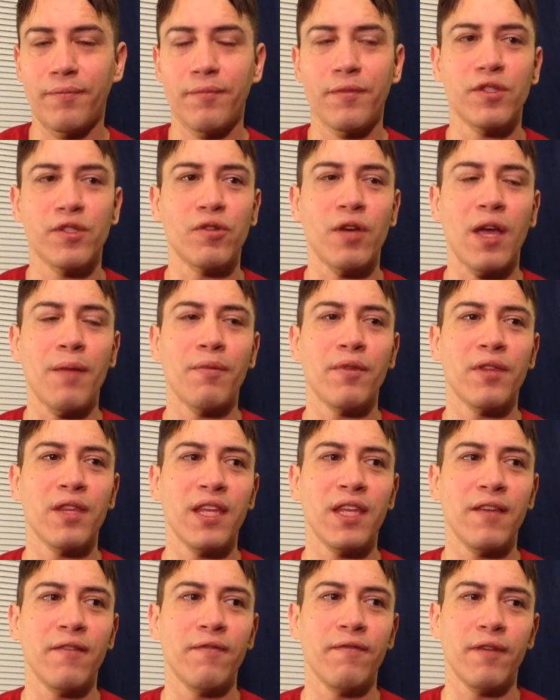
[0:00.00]
So I
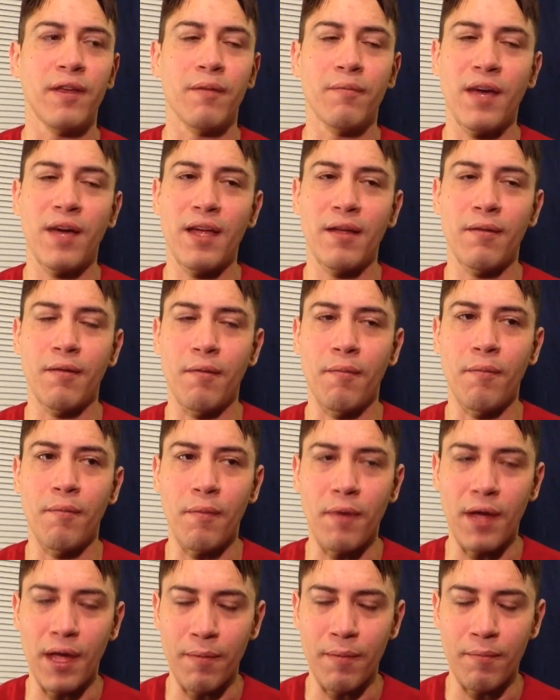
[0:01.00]
believe, in
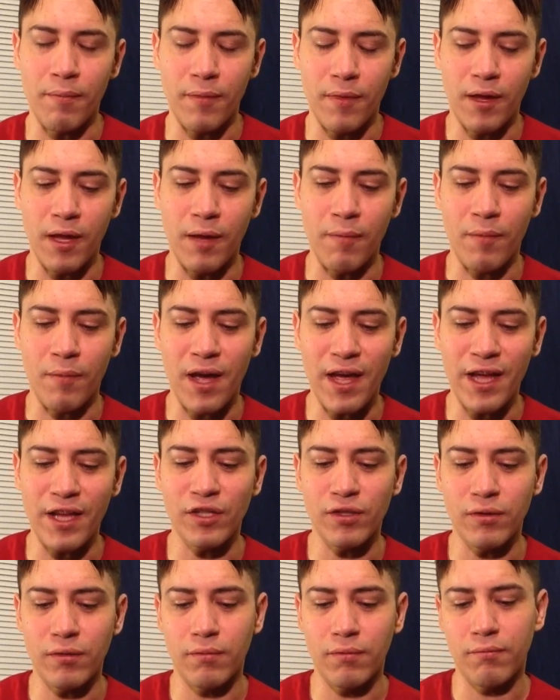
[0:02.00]

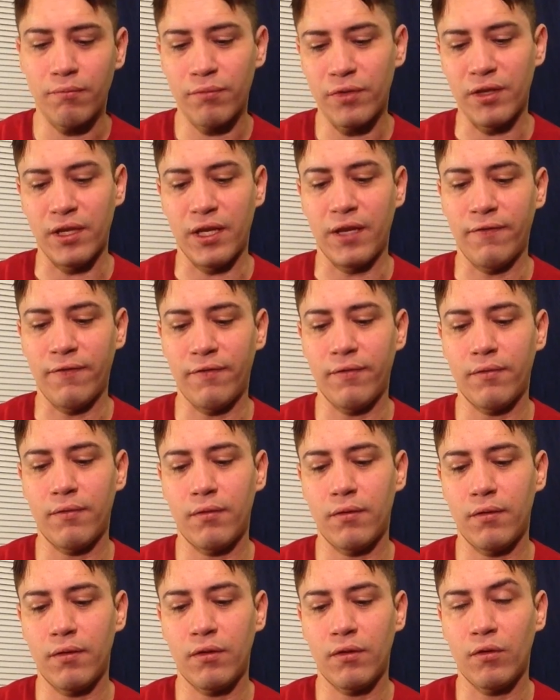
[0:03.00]
my belief,
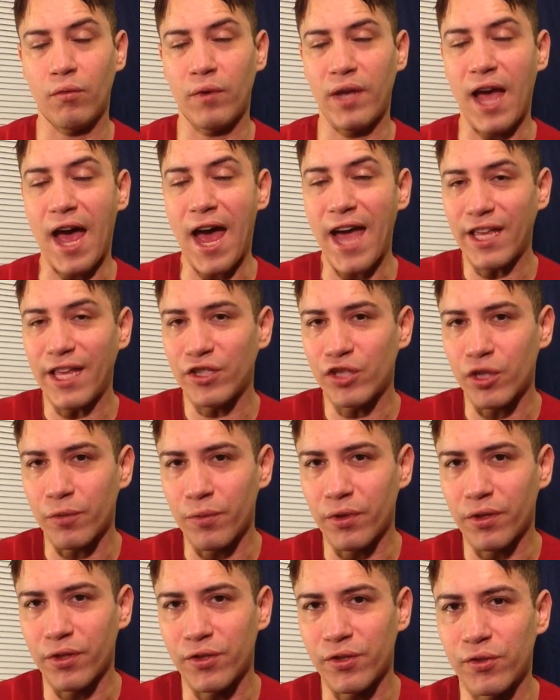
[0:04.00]
the way I
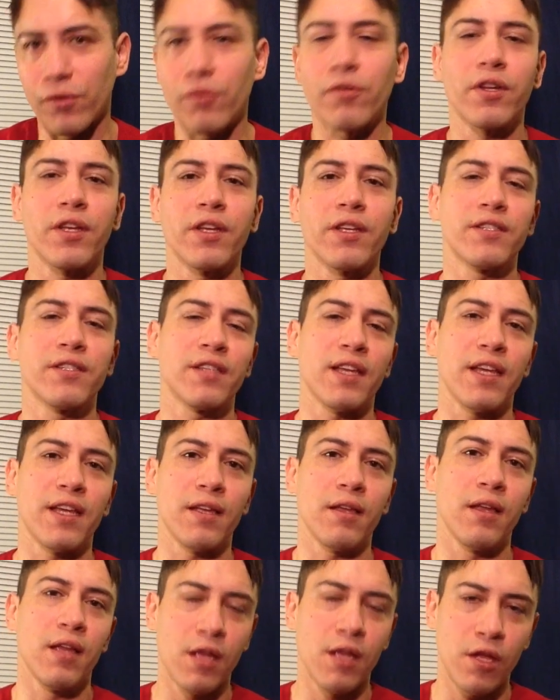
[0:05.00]
interpret the story is
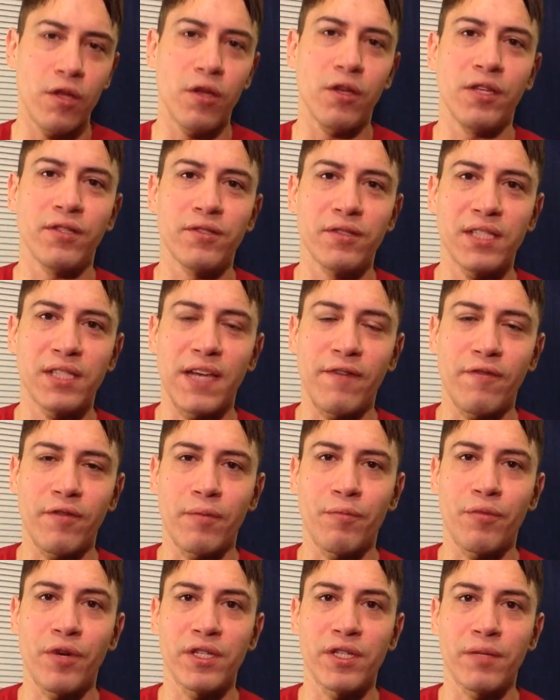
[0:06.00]
that you need to savor the
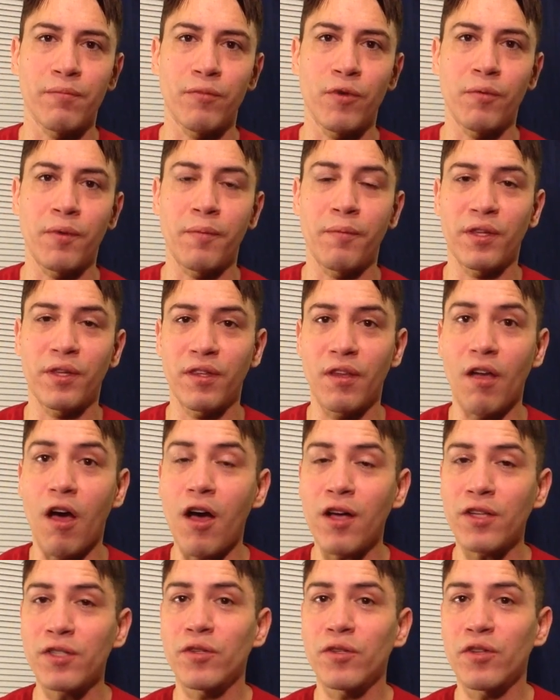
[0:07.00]
present moment. But
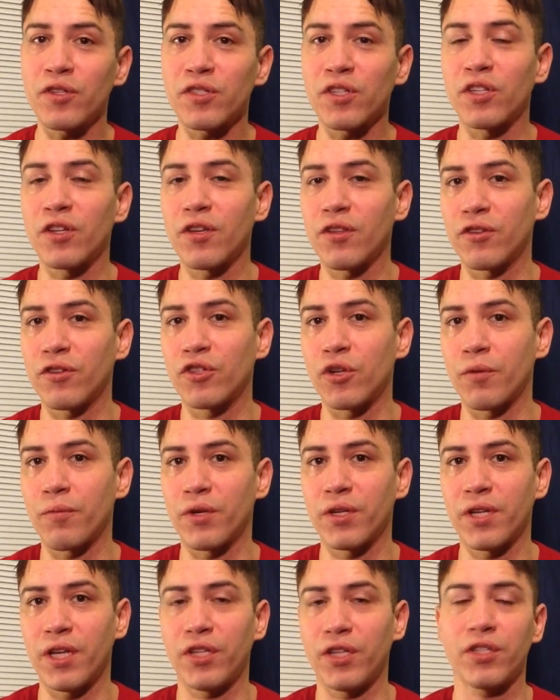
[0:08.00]
also, there's another
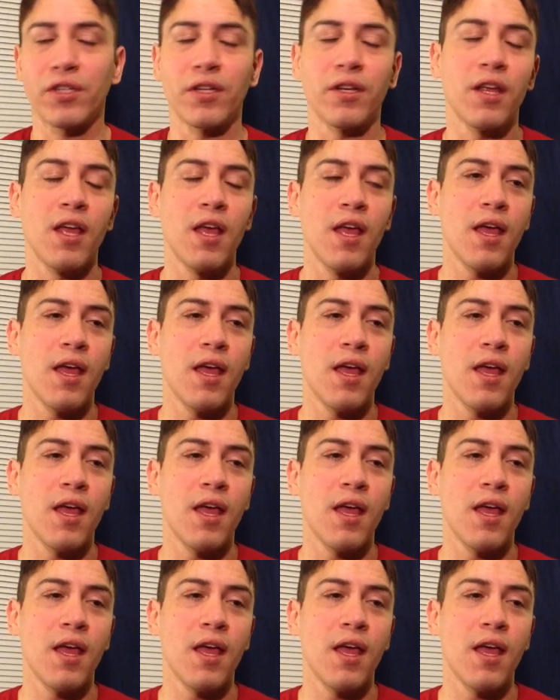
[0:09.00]
interpretation.